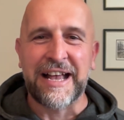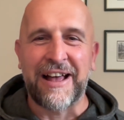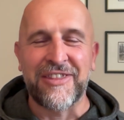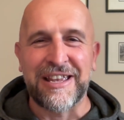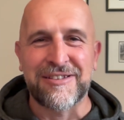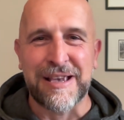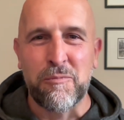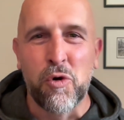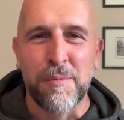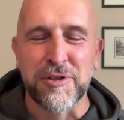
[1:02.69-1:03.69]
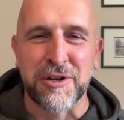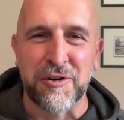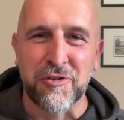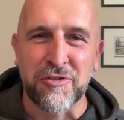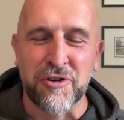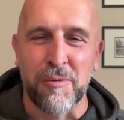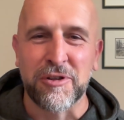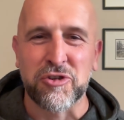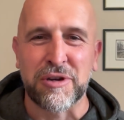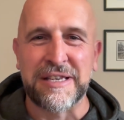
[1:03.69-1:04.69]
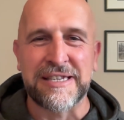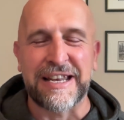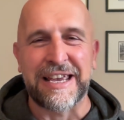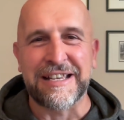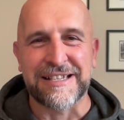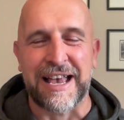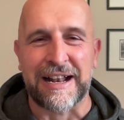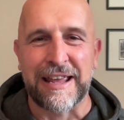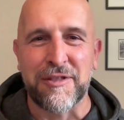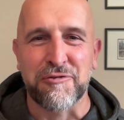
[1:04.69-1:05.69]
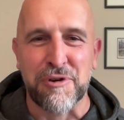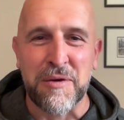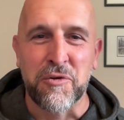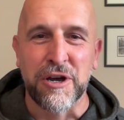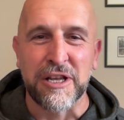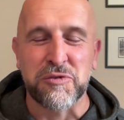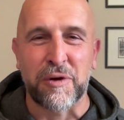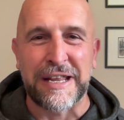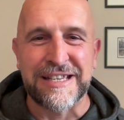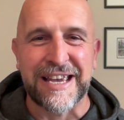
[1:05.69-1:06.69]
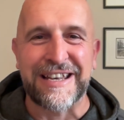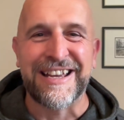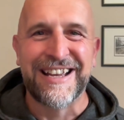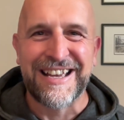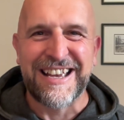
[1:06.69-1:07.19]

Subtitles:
and then Sam Warburton on commentary said it exactly in 3 words when he said